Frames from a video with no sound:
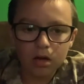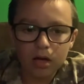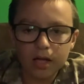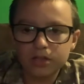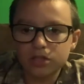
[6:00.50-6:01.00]

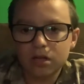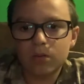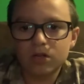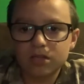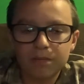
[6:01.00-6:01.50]
And just, like,
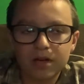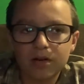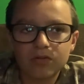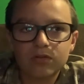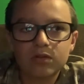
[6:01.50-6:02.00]
watch something
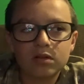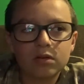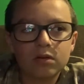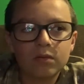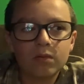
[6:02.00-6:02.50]
else.
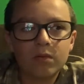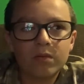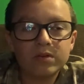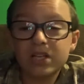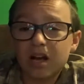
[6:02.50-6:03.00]

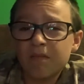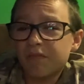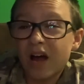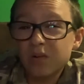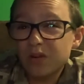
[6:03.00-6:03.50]
Which, like, I'm
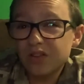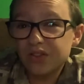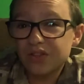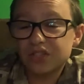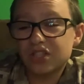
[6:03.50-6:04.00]
fine with,
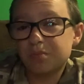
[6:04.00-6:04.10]
just